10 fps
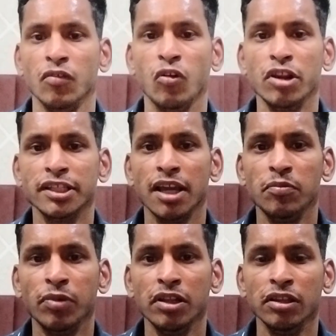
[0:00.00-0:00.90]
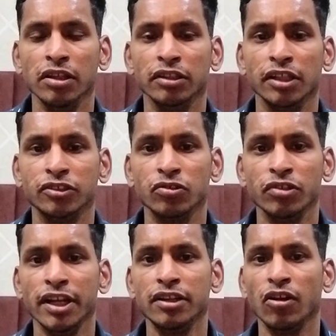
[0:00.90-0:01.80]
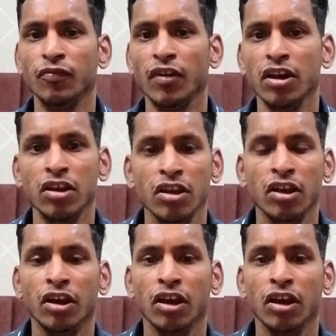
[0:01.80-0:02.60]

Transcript: For example, the student of a